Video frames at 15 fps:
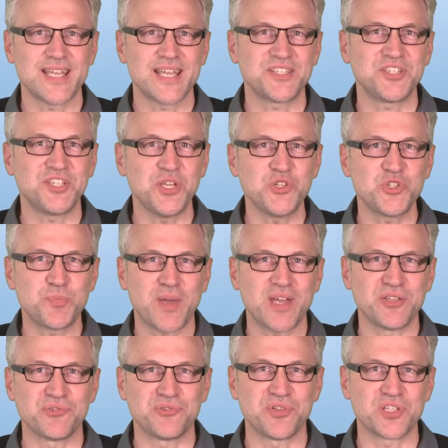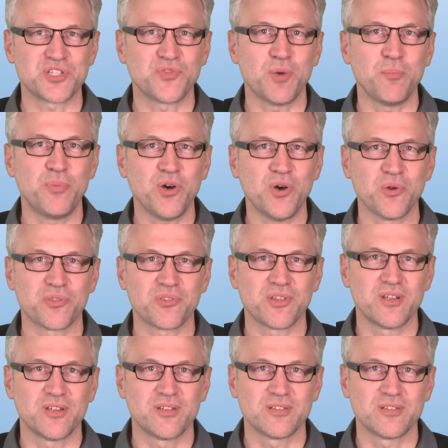has huge benefits for both